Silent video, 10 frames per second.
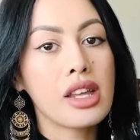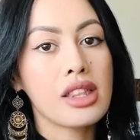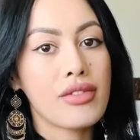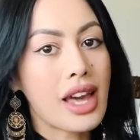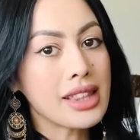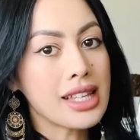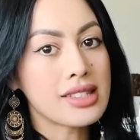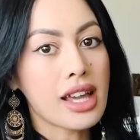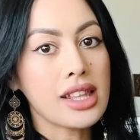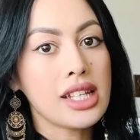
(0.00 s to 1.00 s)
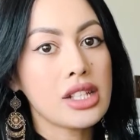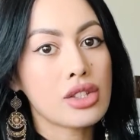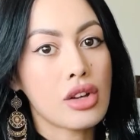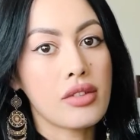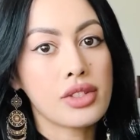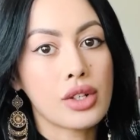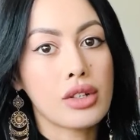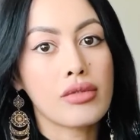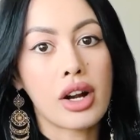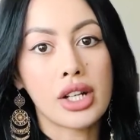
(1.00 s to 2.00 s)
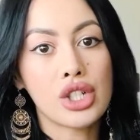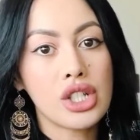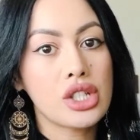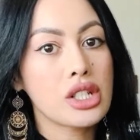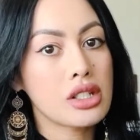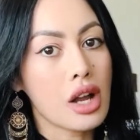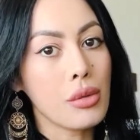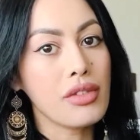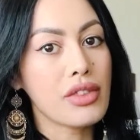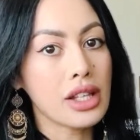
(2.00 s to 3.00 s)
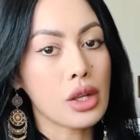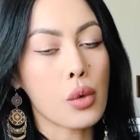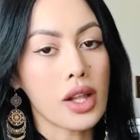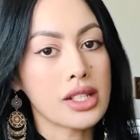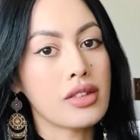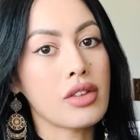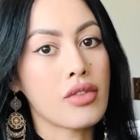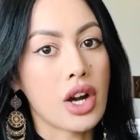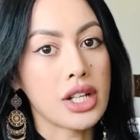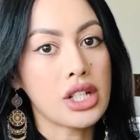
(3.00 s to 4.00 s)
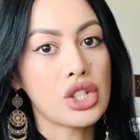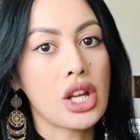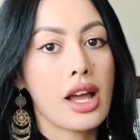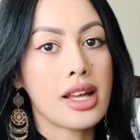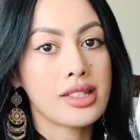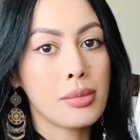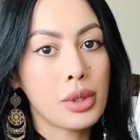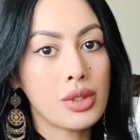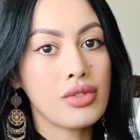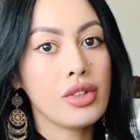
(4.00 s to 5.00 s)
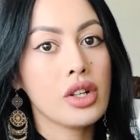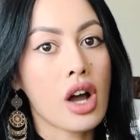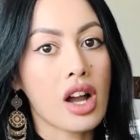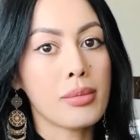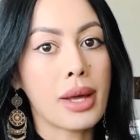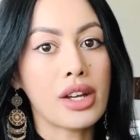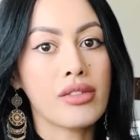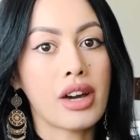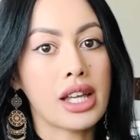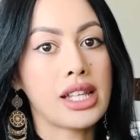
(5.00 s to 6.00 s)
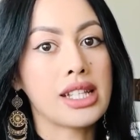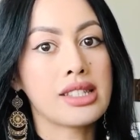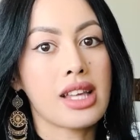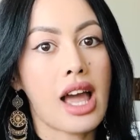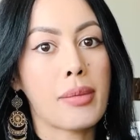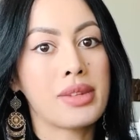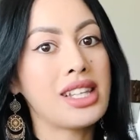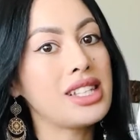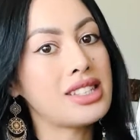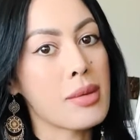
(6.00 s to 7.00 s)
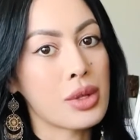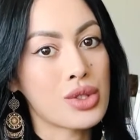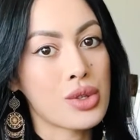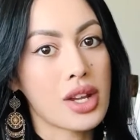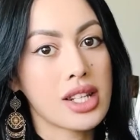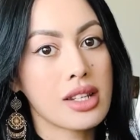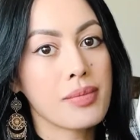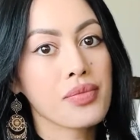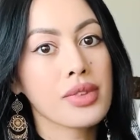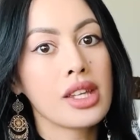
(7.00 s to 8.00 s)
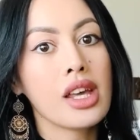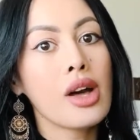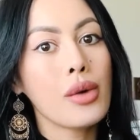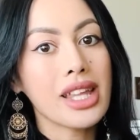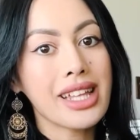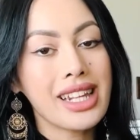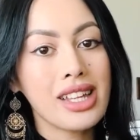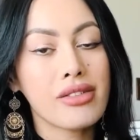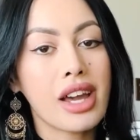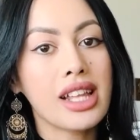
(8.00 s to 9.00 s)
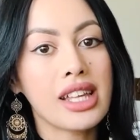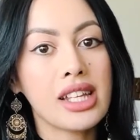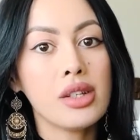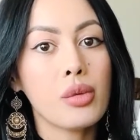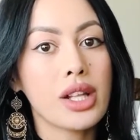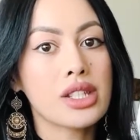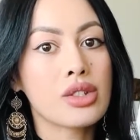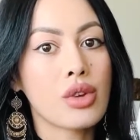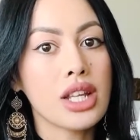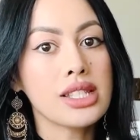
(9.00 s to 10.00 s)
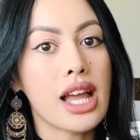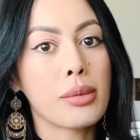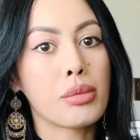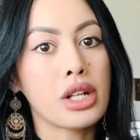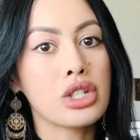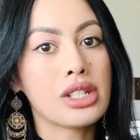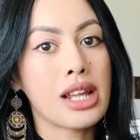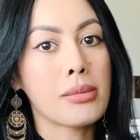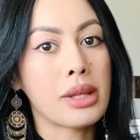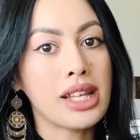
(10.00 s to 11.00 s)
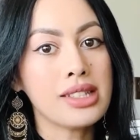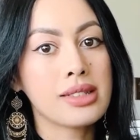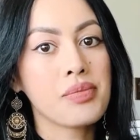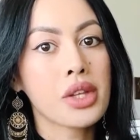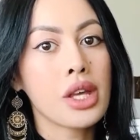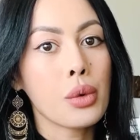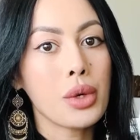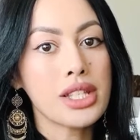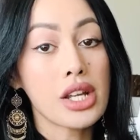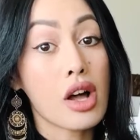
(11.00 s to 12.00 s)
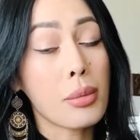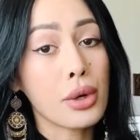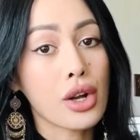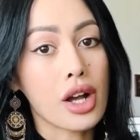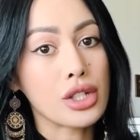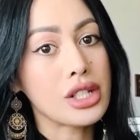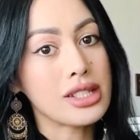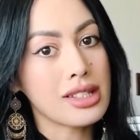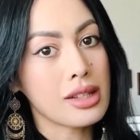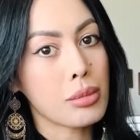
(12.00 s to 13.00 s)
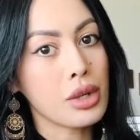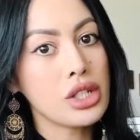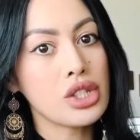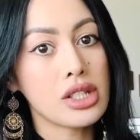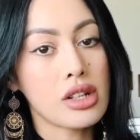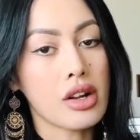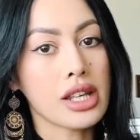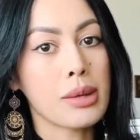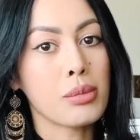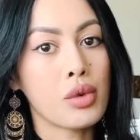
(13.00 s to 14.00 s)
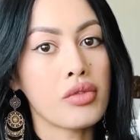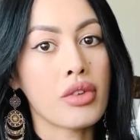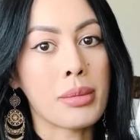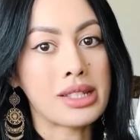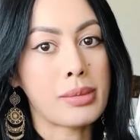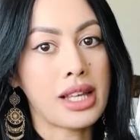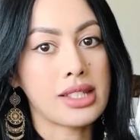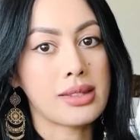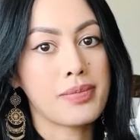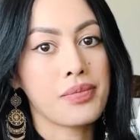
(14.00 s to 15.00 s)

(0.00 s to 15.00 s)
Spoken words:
The fact that xylene dissolves certain varnishes does not reflect the quality of the varnish, as the beautiful Carl Becker violins aptly demonstrate. When cleaning a violin, while strings and bridge stay in place, we take all precautions that the bridge does not get moved from its place.